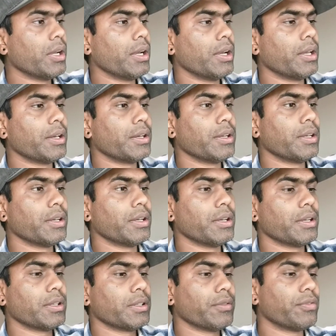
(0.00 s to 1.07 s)
and
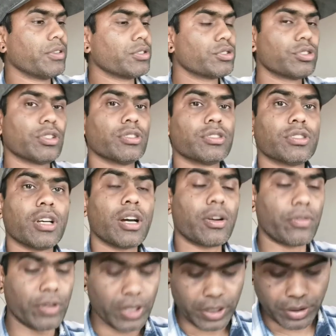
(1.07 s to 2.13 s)
uh, the functions
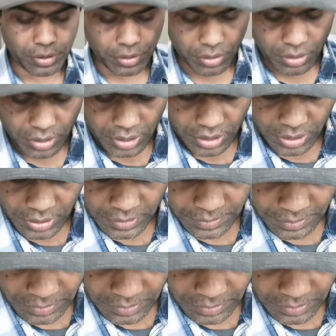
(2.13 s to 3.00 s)
are really good